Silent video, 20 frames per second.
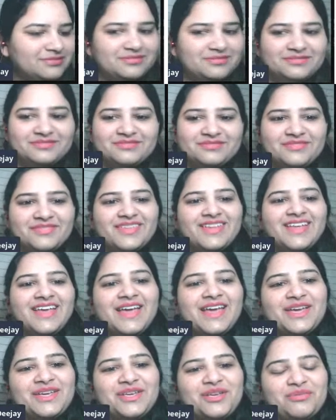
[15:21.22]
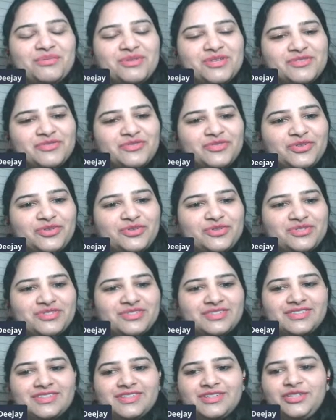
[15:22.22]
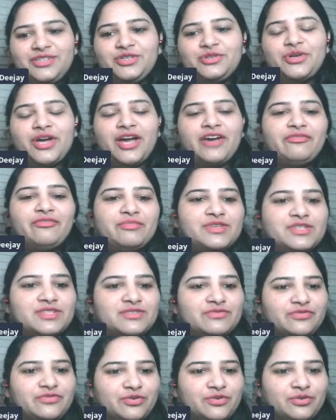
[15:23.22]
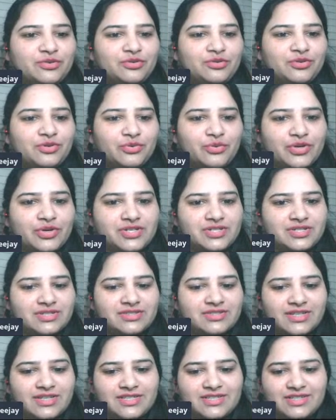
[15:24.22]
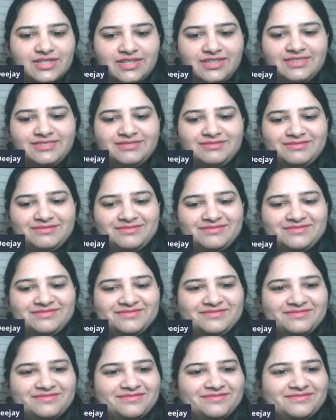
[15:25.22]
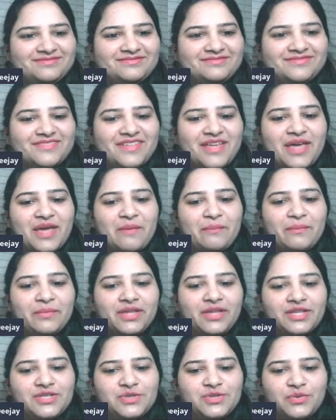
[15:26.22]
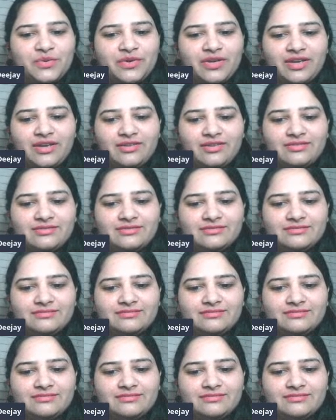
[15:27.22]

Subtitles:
Mhm. You missed four. You have missed four questions actually, but that's okay.